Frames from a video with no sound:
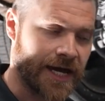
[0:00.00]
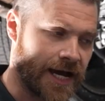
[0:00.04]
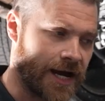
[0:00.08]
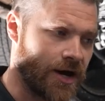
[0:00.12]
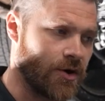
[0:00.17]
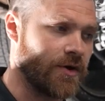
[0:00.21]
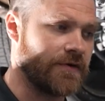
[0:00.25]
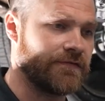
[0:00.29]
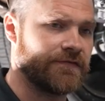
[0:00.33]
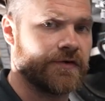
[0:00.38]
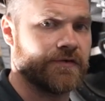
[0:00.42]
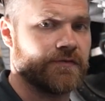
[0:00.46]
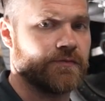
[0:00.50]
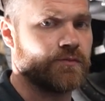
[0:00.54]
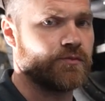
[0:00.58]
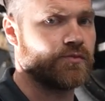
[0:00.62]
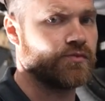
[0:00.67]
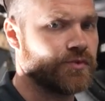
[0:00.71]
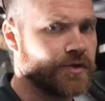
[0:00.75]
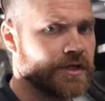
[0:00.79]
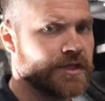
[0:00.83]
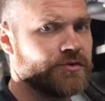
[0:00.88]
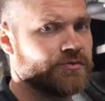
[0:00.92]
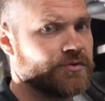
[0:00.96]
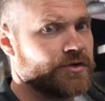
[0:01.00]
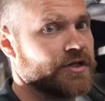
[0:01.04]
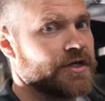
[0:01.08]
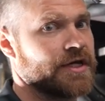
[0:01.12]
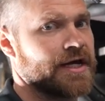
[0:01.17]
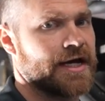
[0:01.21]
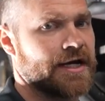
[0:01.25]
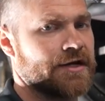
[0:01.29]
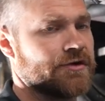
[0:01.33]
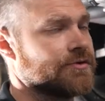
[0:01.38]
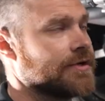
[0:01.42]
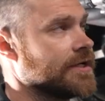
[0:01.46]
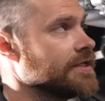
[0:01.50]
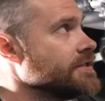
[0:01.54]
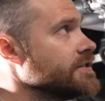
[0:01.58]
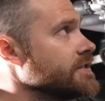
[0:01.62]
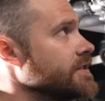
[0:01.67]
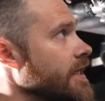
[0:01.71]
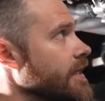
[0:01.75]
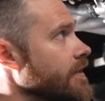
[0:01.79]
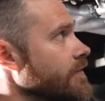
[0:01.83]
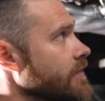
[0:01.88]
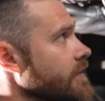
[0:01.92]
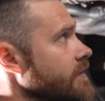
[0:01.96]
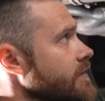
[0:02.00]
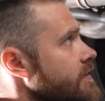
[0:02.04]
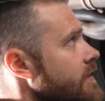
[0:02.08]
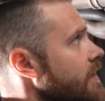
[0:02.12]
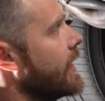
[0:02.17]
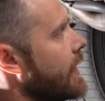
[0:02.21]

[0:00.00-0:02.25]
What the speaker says: However, really high-grade stainless.